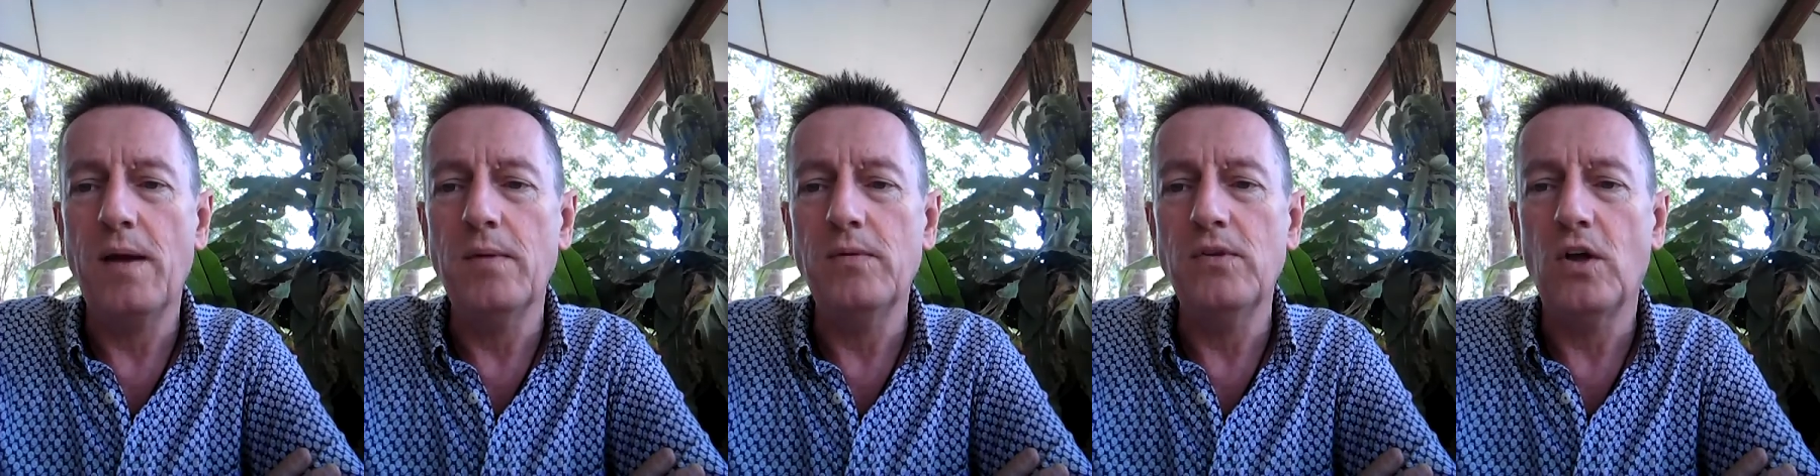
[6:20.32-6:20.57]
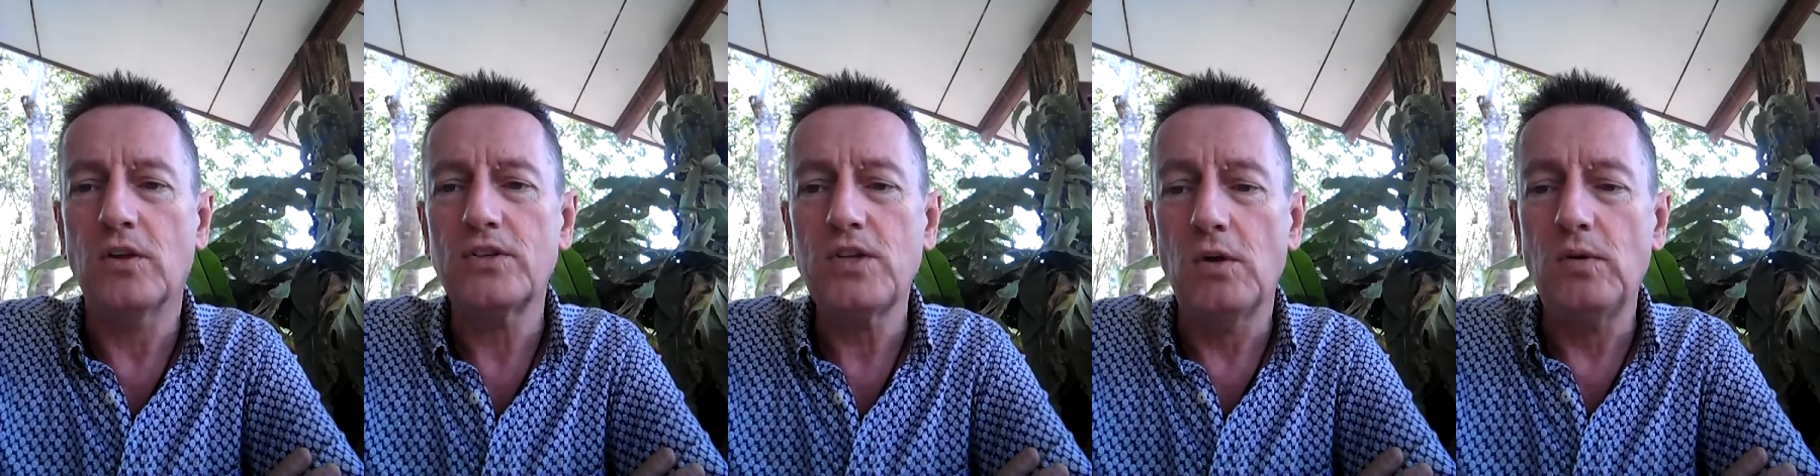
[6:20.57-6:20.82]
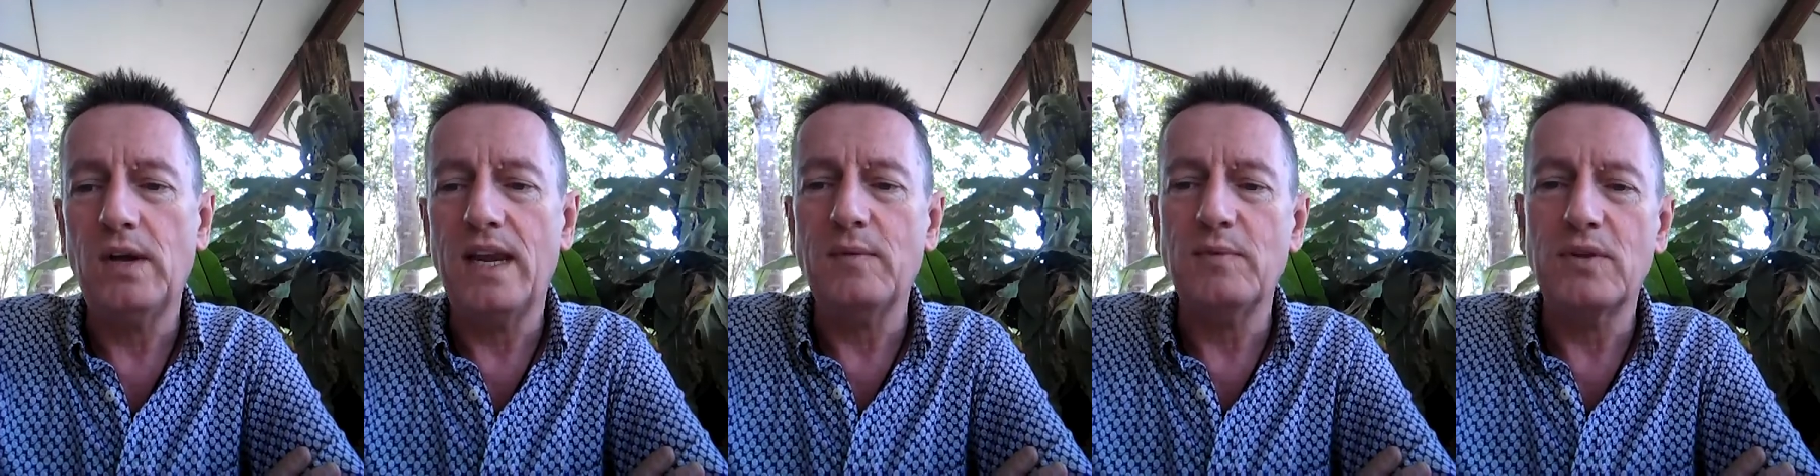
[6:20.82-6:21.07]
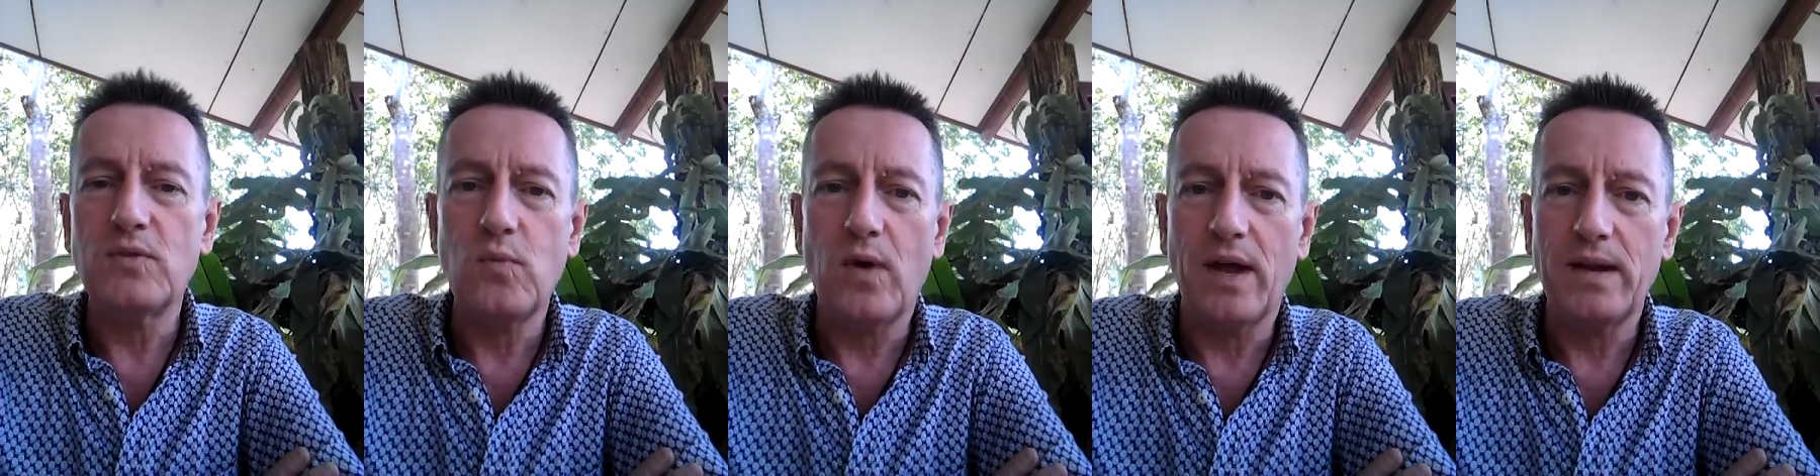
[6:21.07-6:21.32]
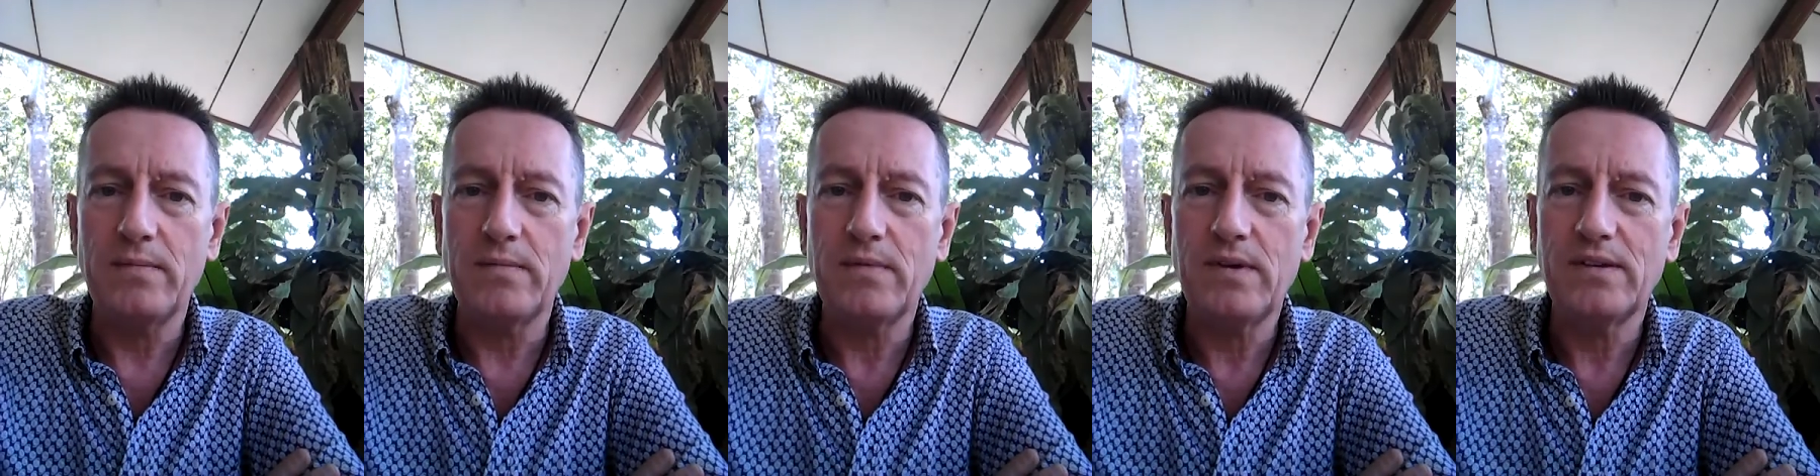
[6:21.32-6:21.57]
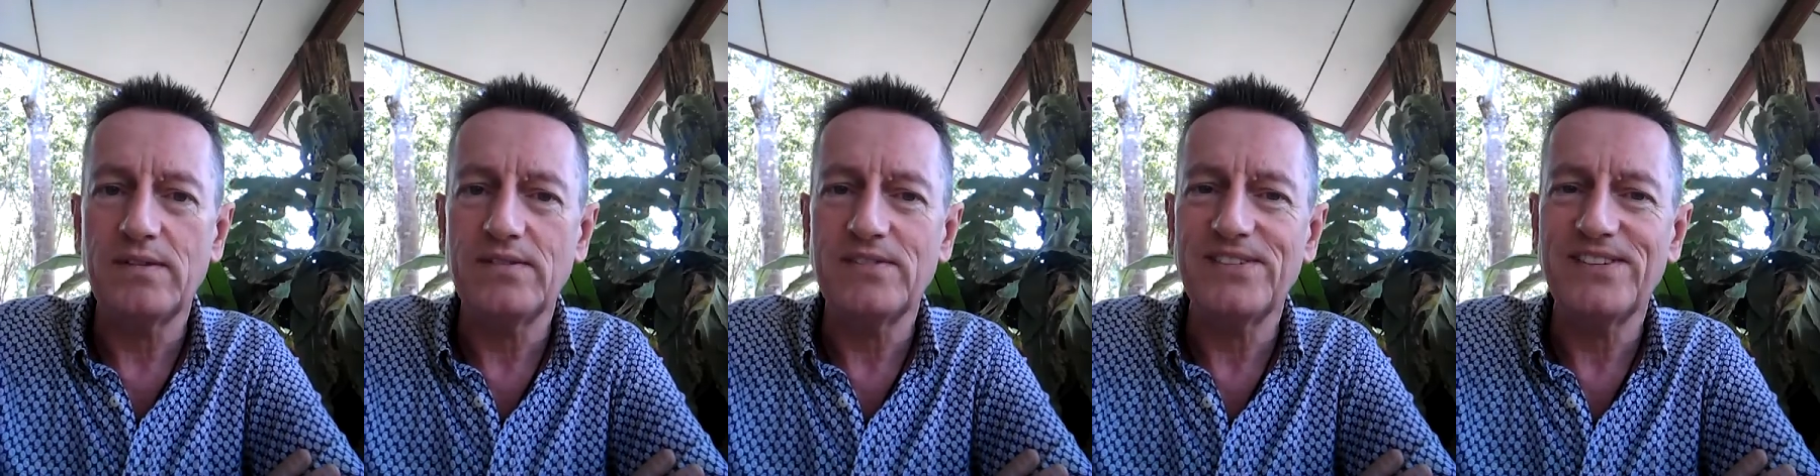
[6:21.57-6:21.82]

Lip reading: not only with one